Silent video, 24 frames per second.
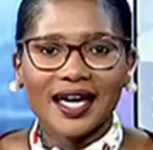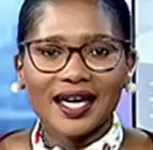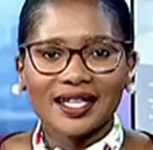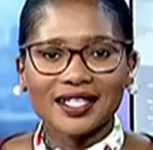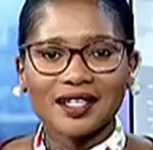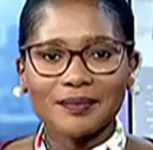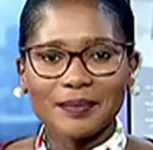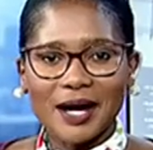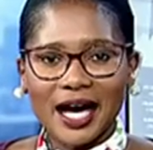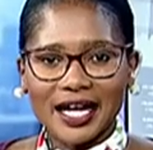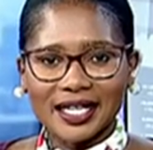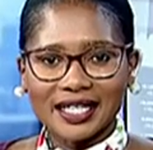
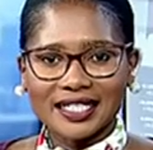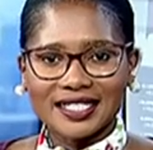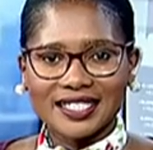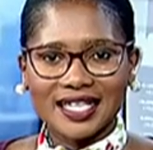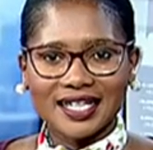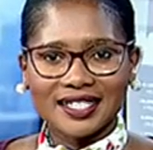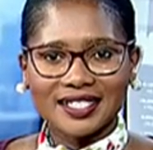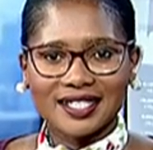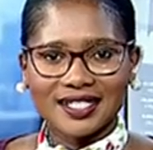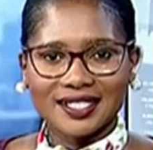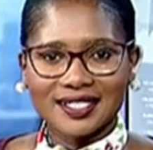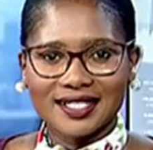In the banking
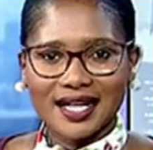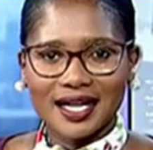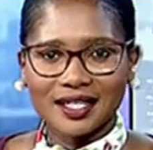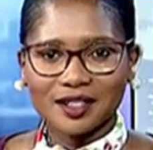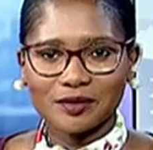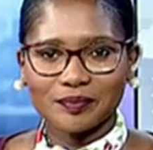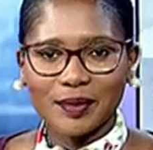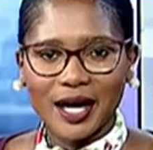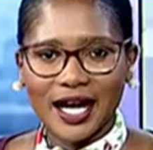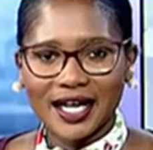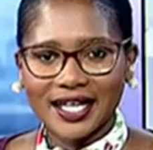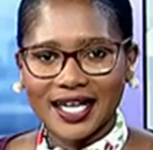sector,
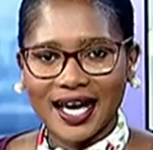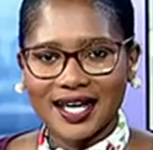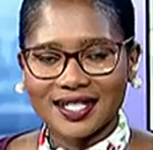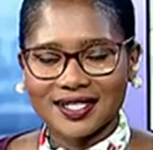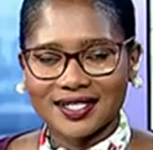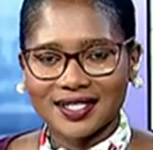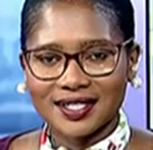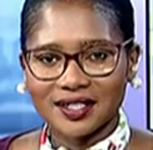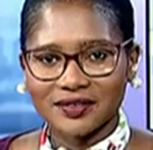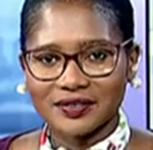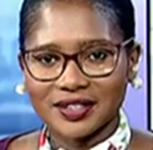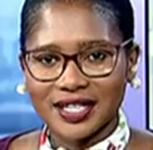Standard Bank has
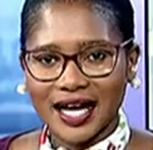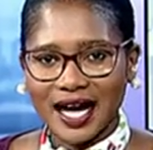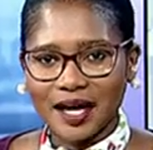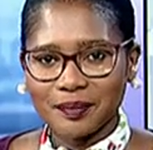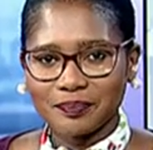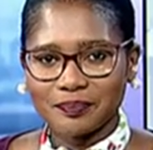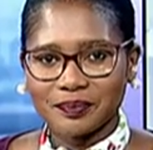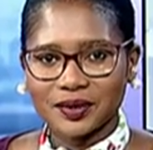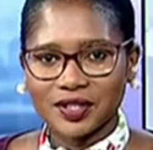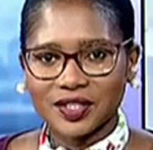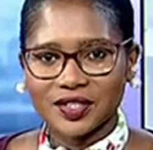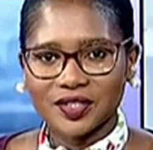delivered
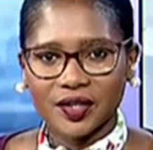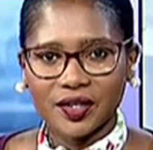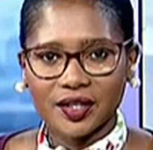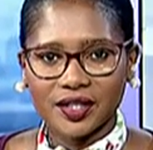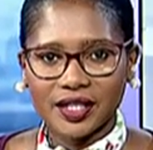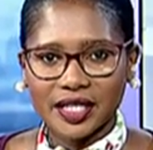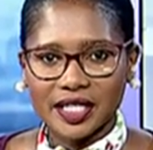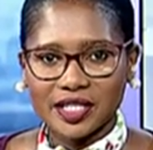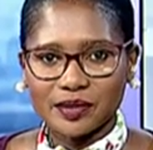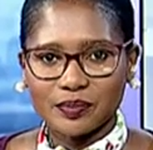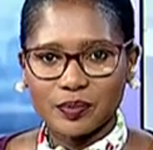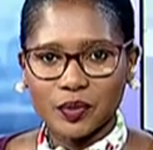upbeat
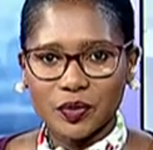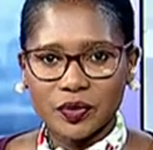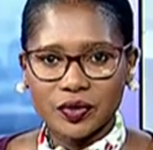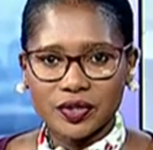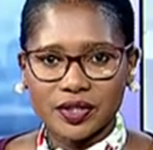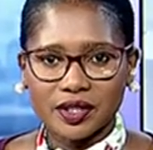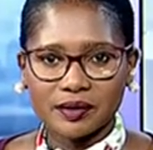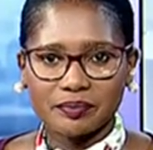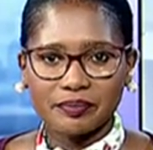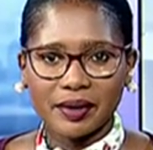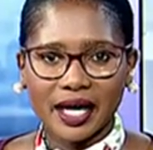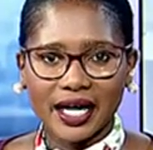earnings
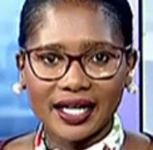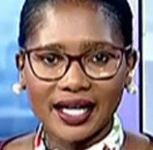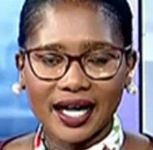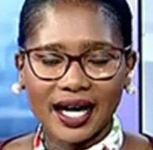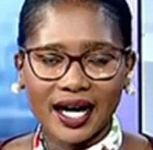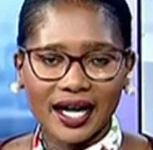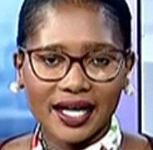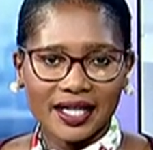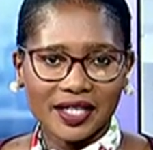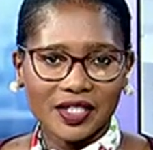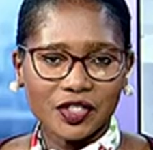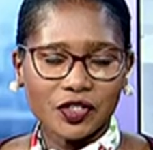boosted by
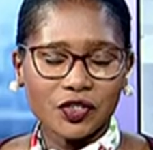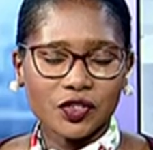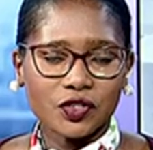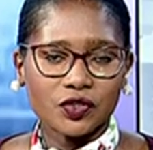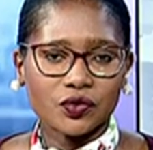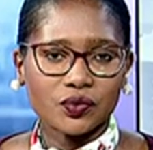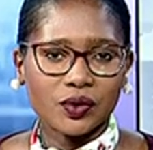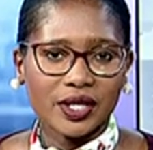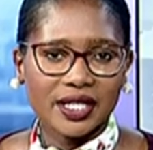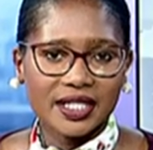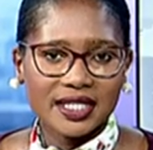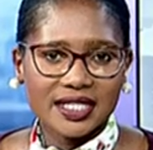high
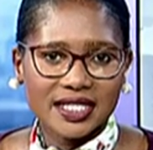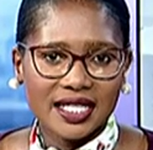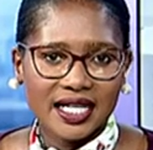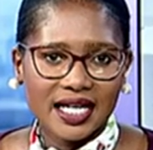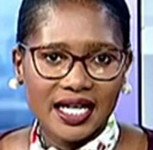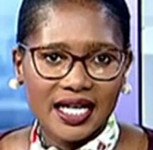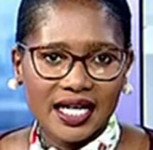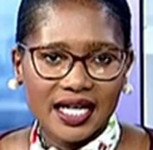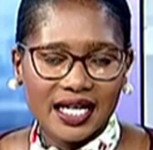interest rates.